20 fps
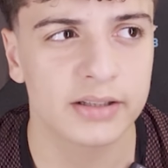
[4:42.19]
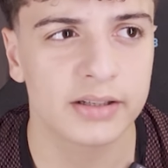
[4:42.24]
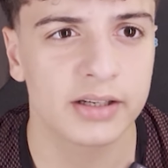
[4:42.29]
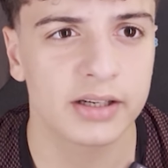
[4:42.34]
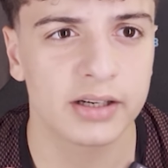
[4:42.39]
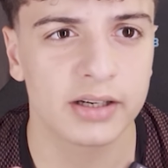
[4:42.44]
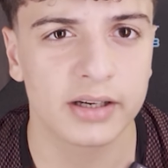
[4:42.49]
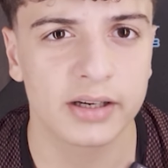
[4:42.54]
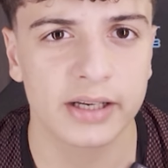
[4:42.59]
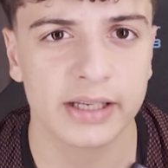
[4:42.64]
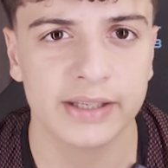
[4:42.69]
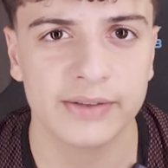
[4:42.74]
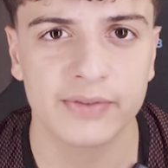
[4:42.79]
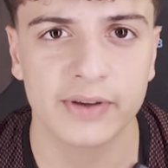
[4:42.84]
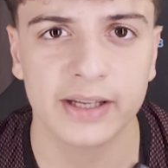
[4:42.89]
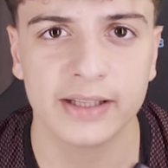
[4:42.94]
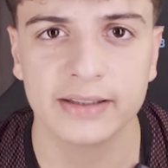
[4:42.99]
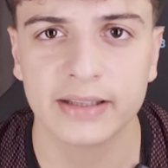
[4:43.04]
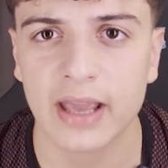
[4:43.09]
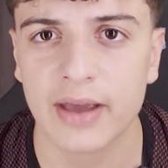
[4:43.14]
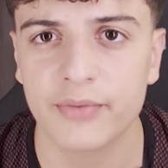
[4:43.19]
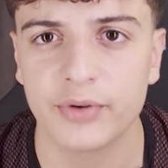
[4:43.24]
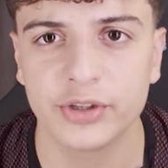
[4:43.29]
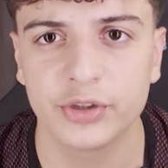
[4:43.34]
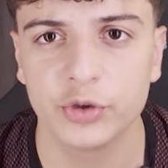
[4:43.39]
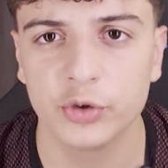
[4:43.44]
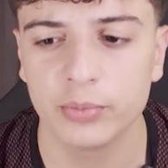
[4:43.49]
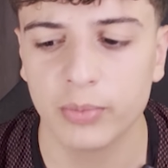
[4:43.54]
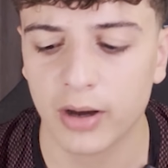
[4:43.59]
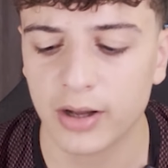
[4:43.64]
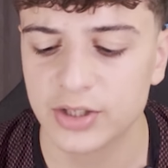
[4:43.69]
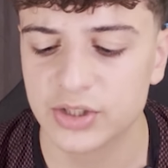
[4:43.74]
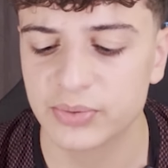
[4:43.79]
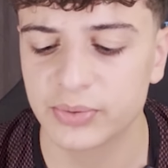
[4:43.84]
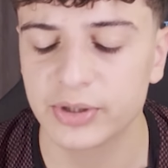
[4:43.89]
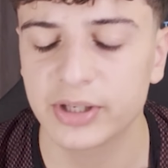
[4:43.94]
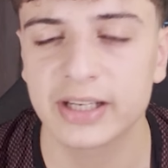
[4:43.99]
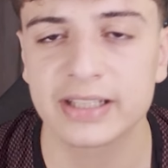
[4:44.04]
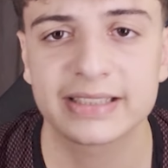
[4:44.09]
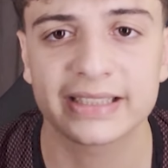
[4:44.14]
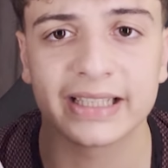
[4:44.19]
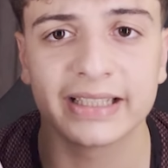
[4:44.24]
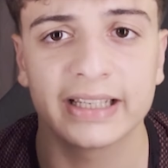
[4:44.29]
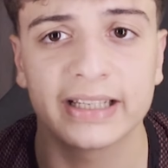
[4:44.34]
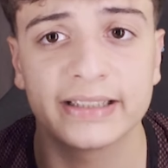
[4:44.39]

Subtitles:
event every 2 months where you guys can